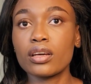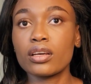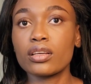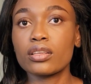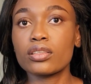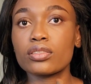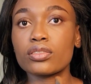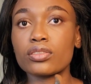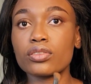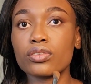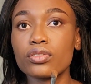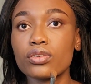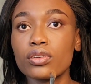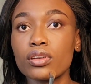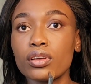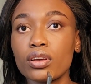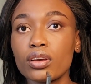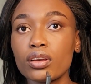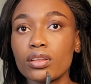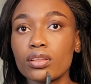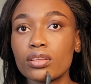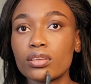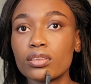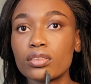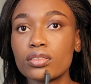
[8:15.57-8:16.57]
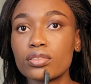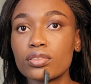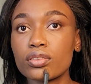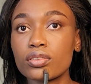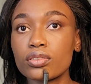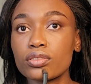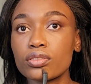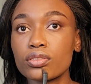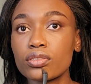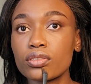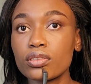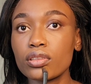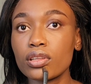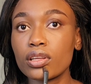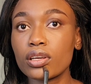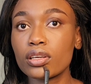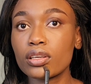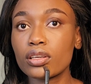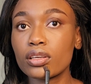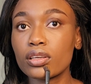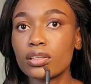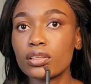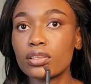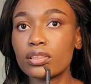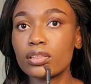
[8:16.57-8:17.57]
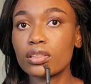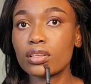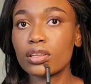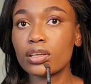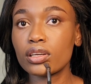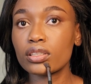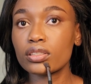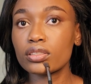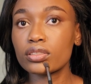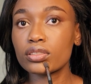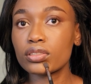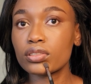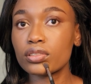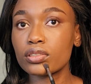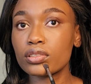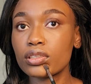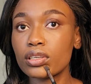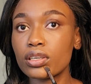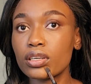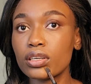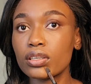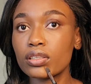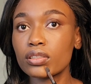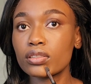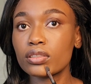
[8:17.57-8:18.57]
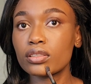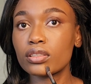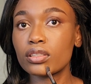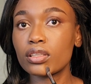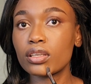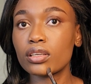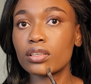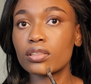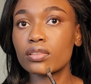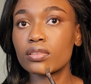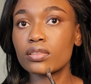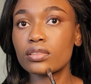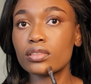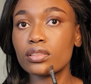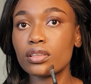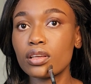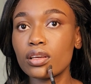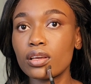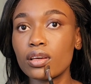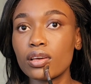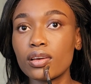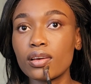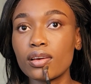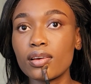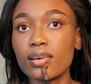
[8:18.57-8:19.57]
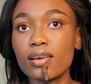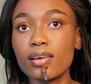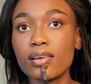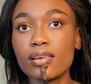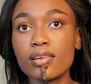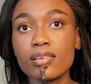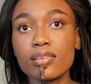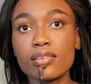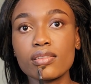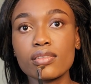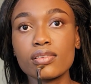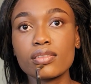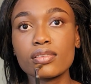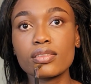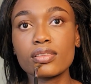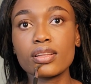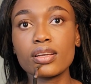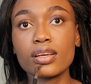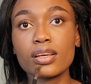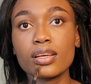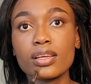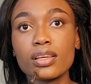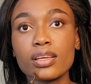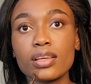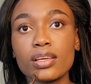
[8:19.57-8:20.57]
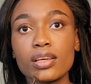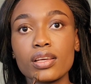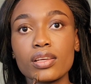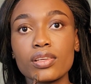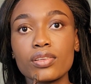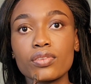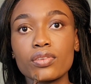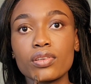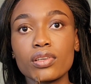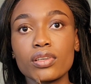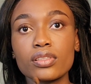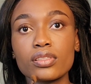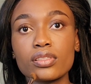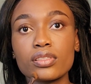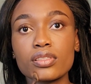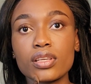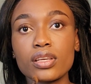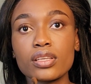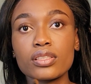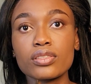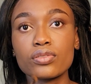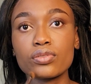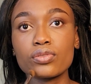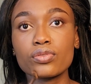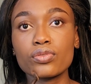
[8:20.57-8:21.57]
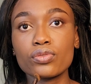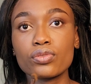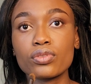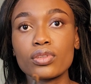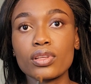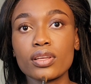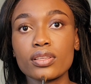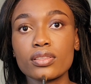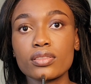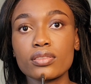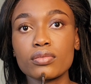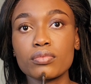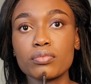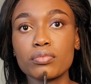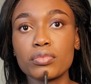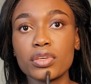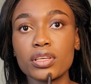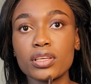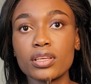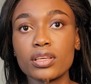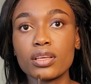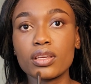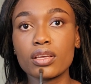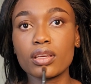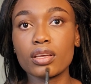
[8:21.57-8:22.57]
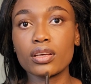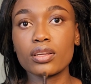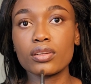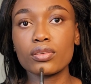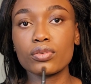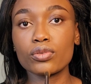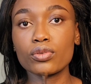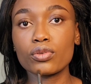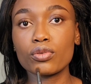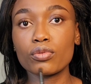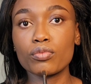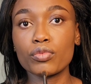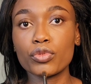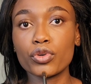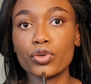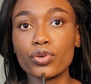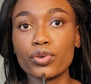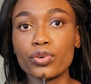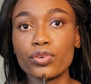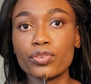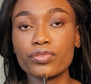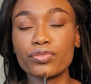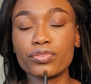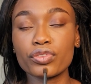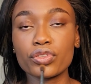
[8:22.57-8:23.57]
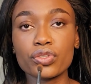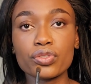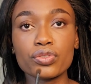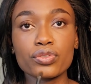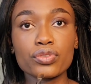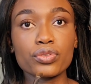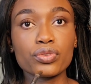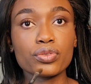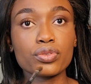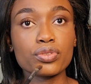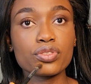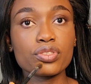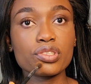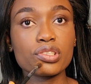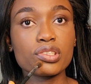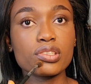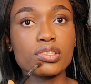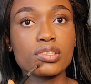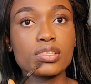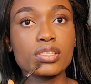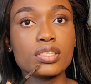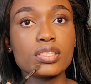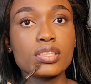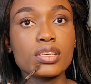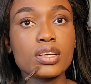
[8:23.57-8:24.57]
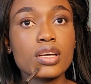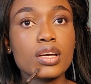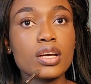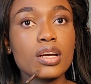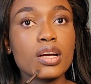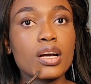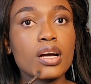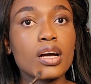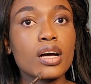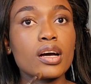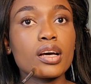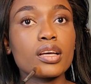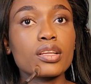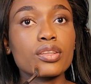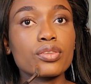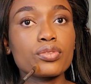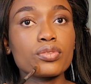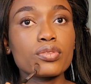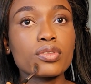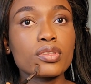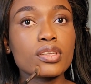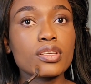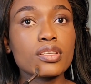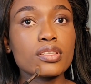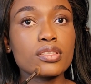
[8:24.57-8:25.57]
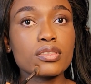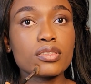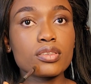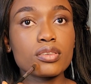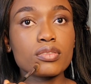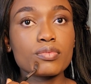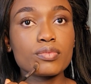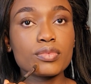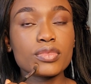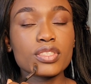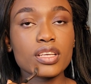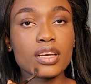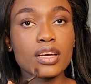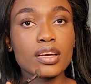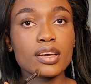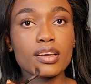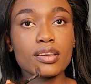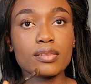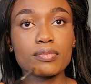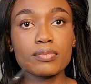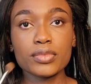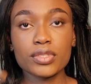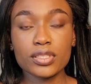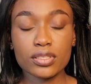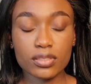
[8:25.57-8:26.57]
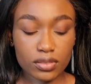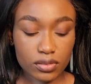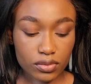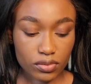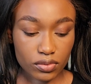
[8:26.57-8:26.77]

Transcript: So here there is also like a natural depth here, and under here you can decide to do that to make here look more obvious, your chin. I do that sometimes.